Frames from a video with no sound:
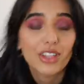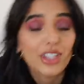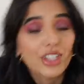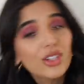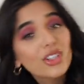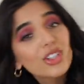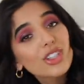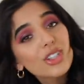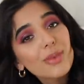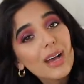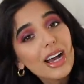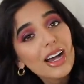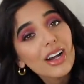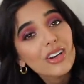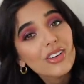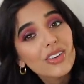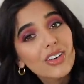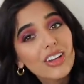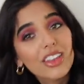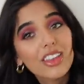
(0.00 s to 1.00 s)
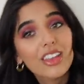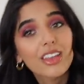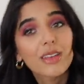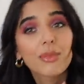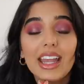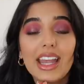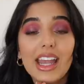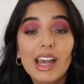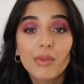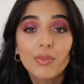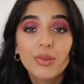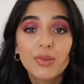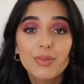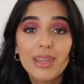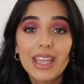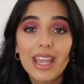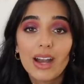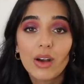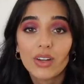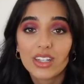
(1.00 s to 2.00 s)
the YouTube algorithm. It helps
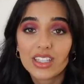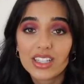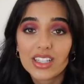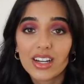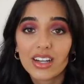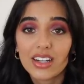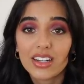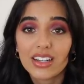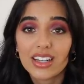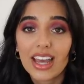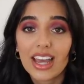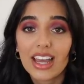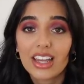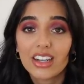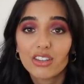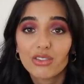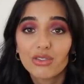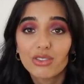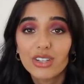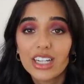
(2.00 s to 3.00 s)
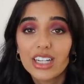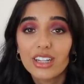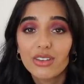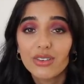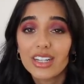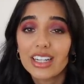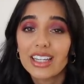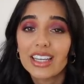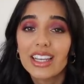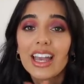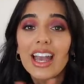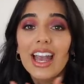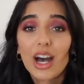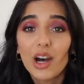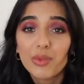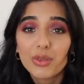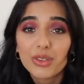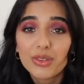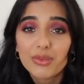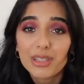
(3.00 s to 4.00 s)
me out a ton and it really, really
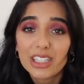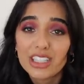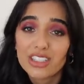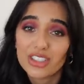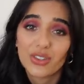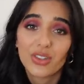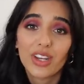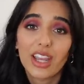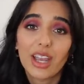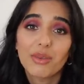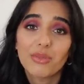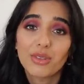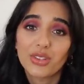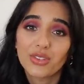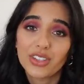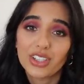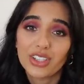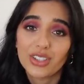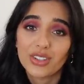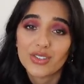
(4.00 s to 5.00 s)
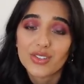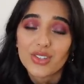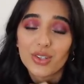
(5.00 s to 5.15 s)
helps me to create more videos.